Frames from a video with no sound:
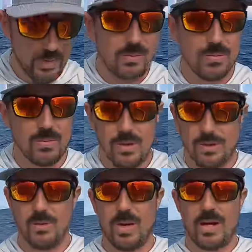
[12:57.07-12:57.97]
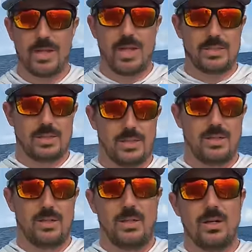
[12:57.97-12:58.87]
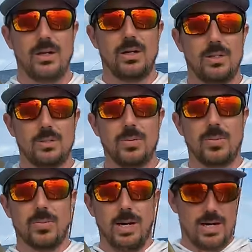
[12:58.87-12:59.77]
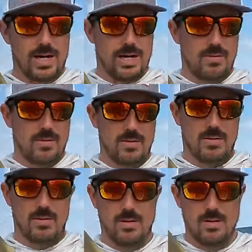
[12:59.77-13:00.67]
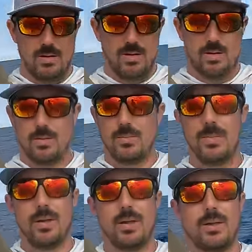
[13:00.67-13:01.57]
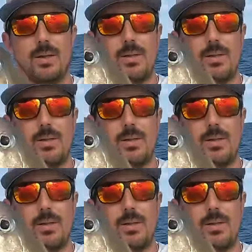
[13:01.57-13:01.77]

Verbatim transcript: we don't really want to catch a, a grouper right now. Yep. But